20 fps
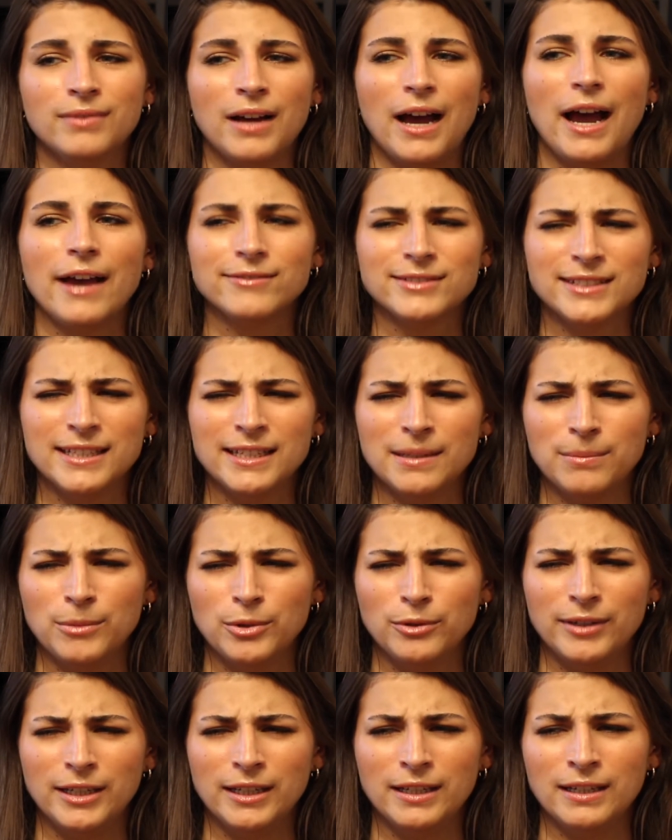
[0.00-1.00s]
I've seen the
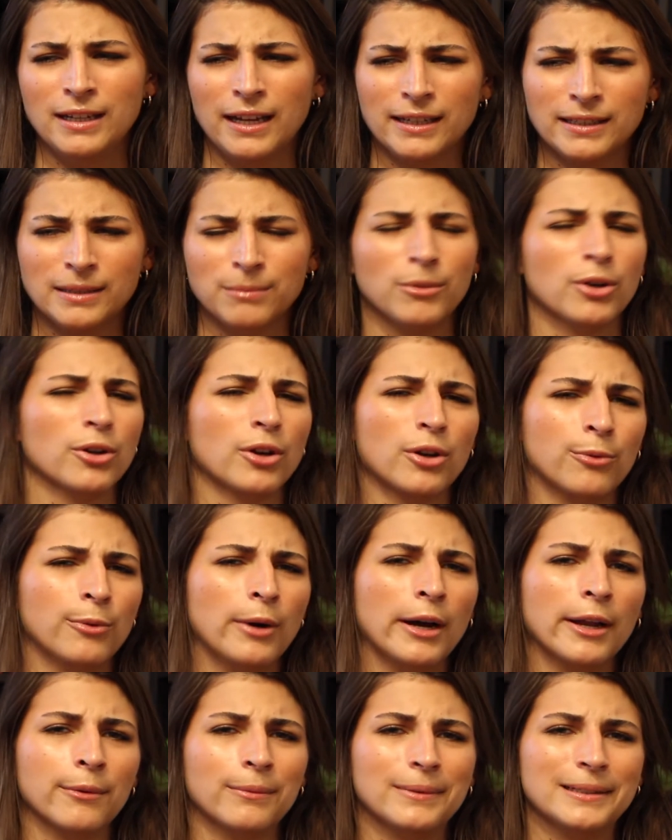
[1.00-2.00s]
movie, like the modern
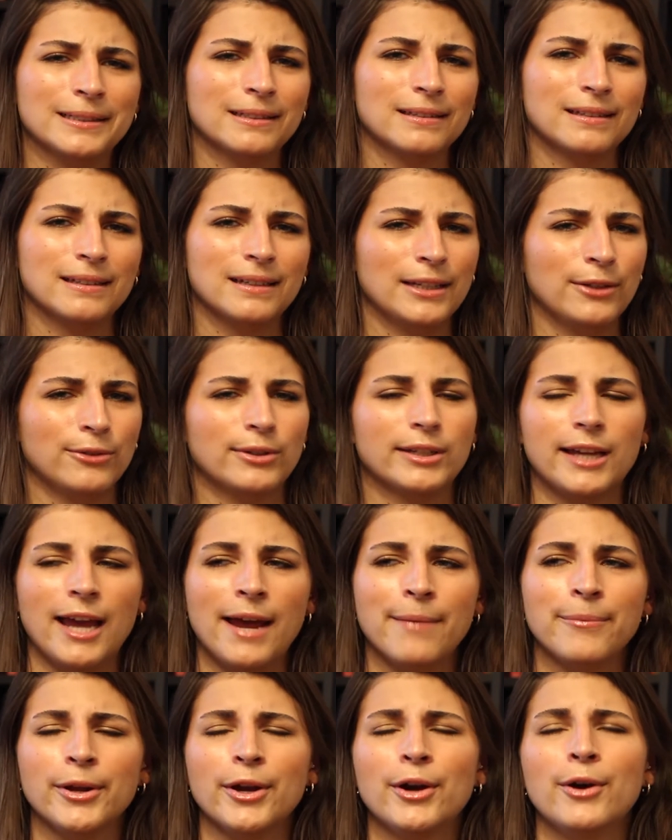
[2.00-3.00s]
one with Leo
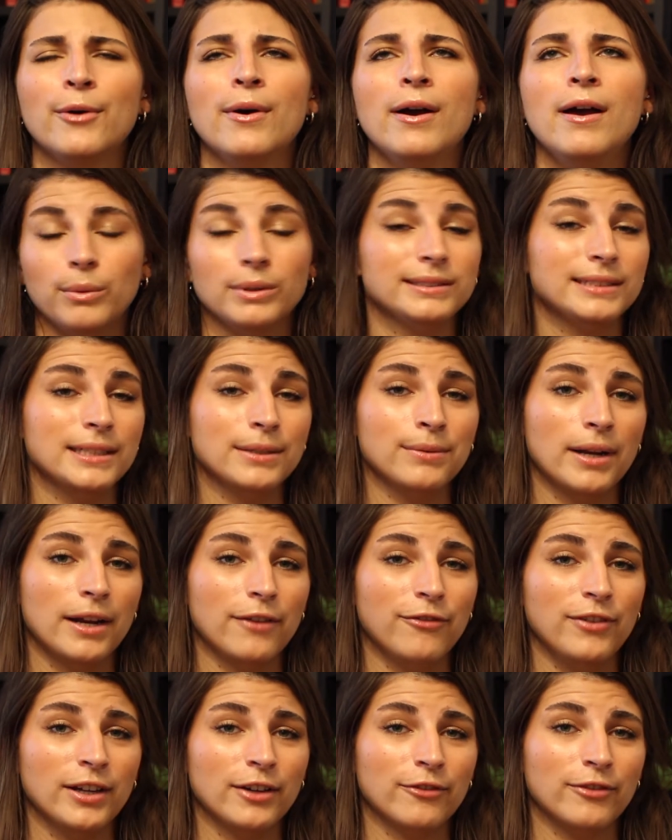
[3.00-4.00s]
DiCaprio. We'll see what I
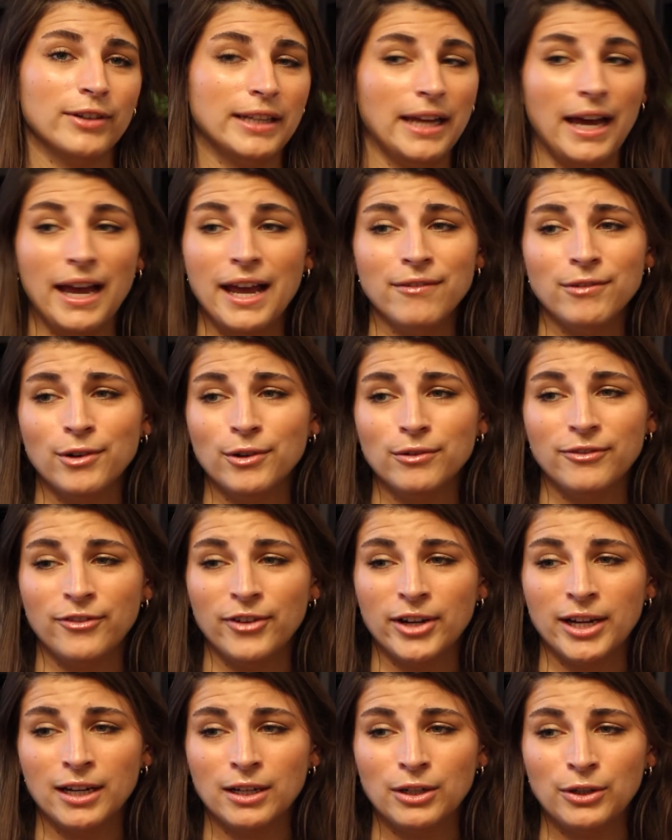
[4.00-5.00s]
think of it. I have no
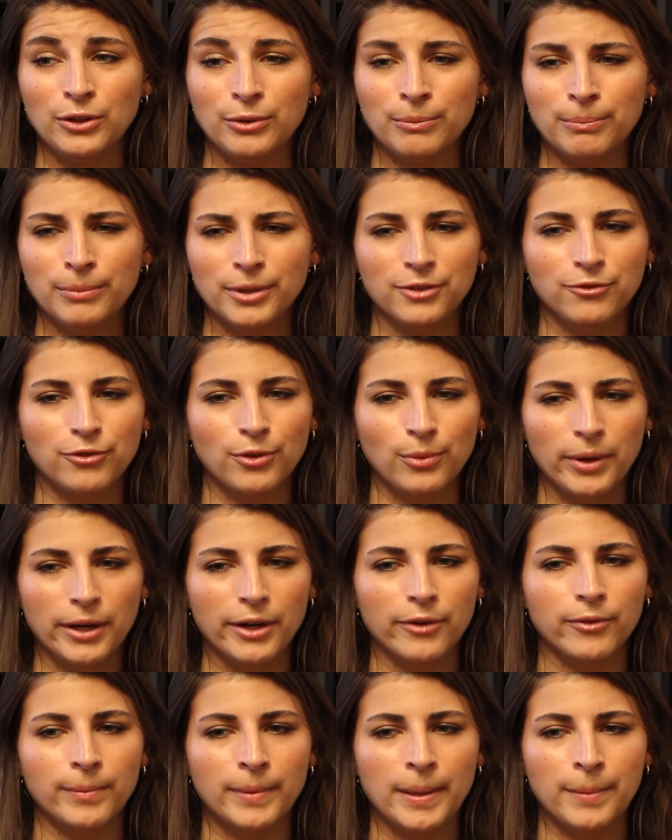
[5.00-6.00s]
freaking clue, but from what I
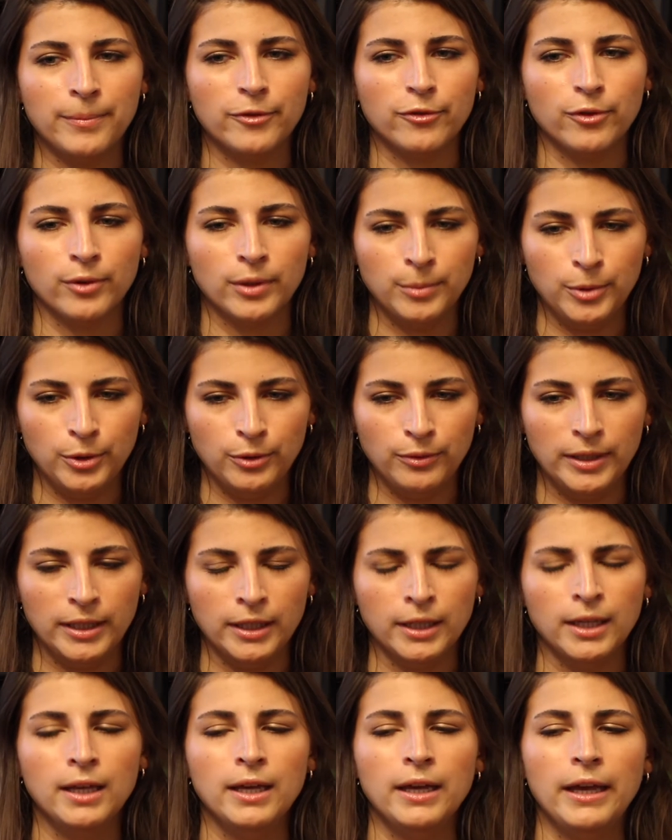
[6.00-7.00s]
remember from the
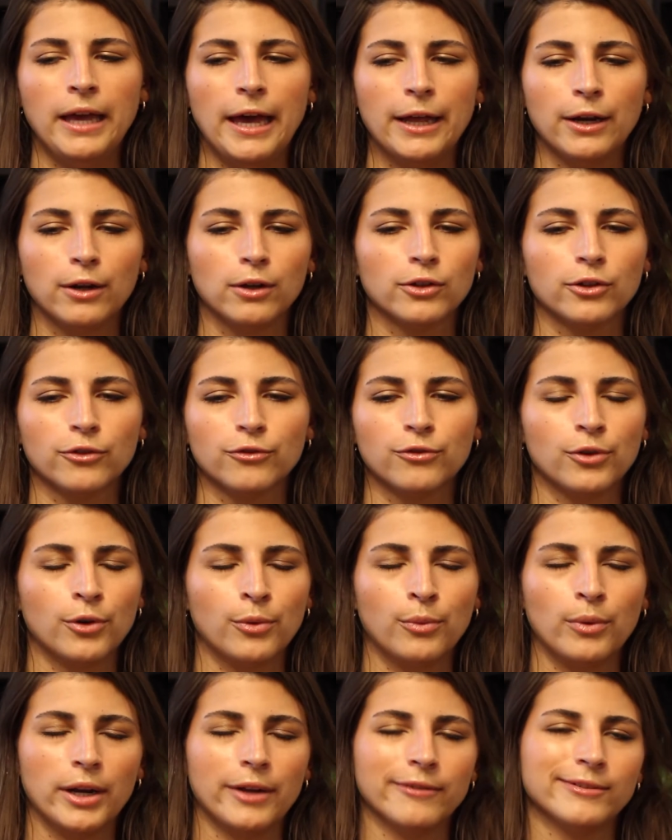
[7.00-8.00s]
movie, and also
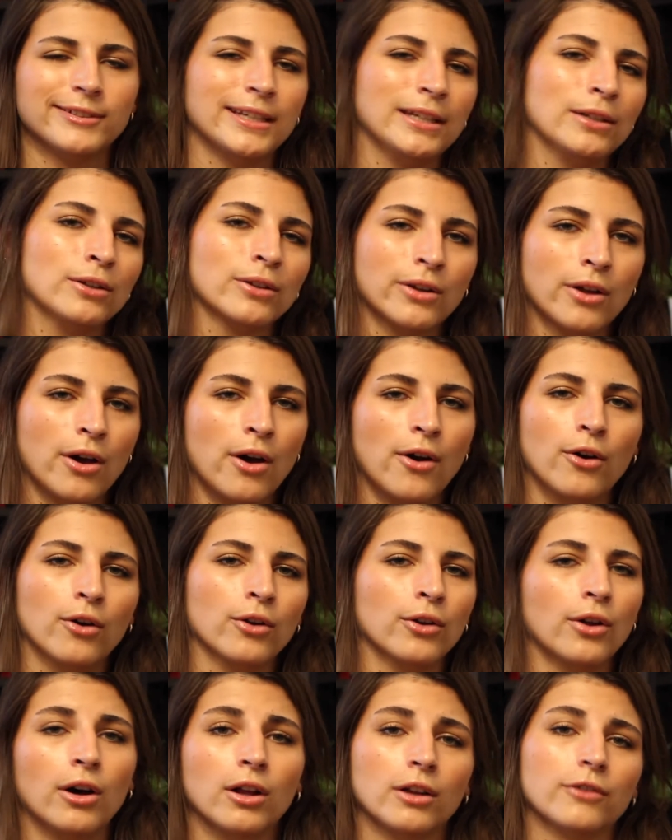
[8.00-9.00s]
from what I've seen
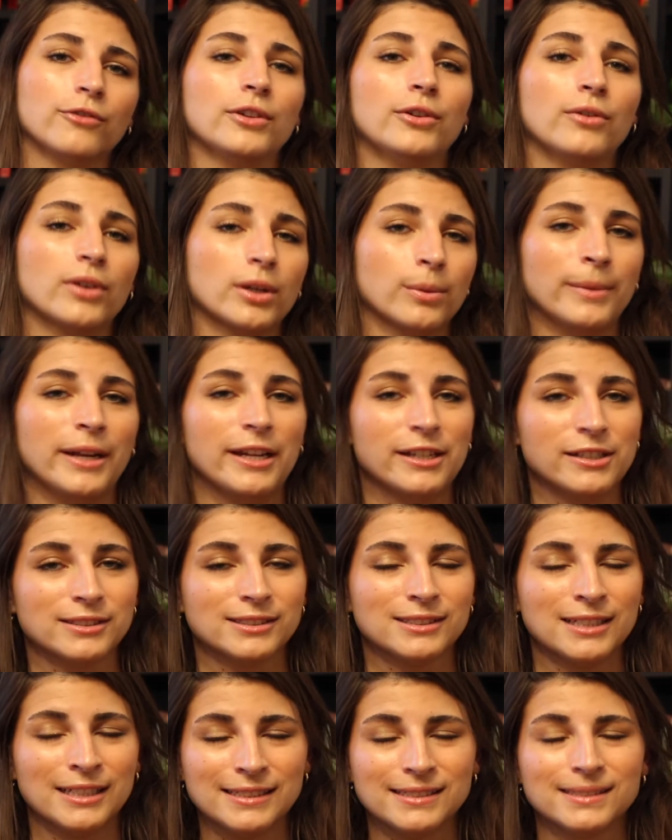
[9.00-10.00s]
on all of the
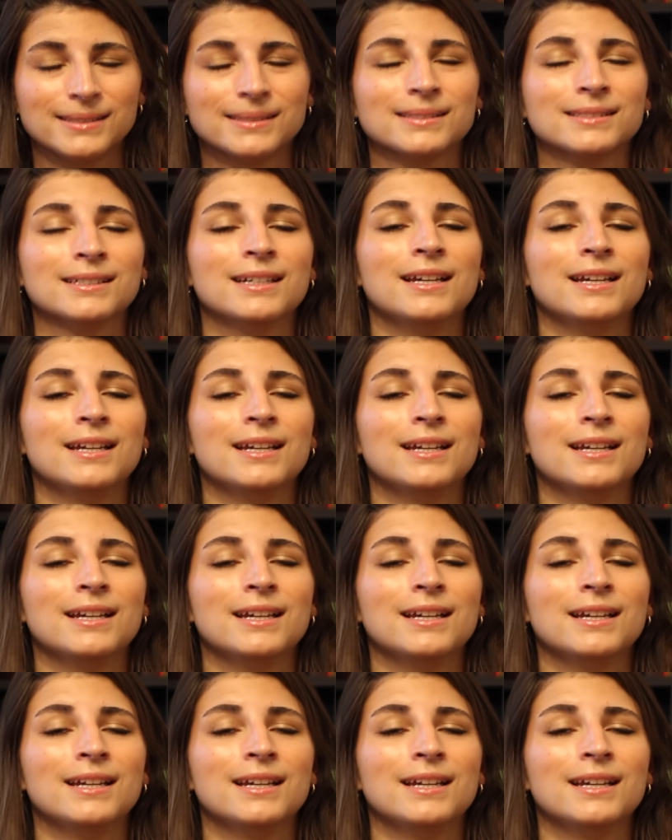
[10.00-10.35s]
recommendations lists,